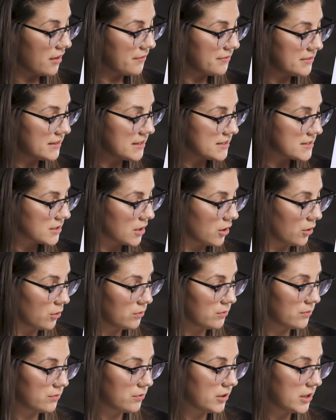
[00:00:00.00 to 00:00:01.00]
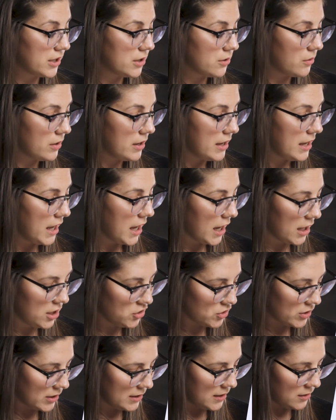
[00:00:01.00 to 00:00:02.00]
off this coat for you,
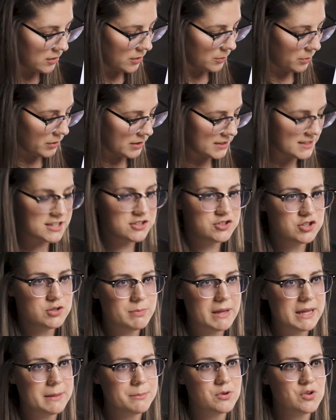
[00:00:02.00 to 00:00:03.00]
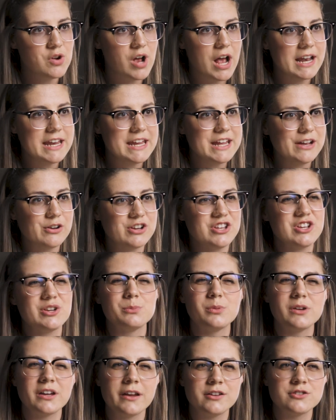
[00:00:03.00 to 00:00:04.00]
and you can either put tissue paper on it or you
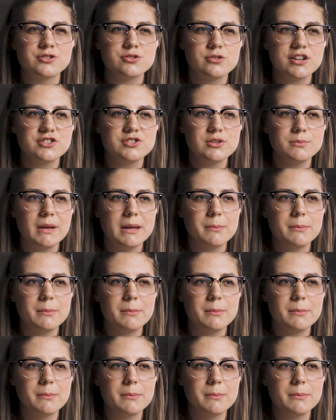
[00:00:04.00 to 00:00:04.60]
can put construction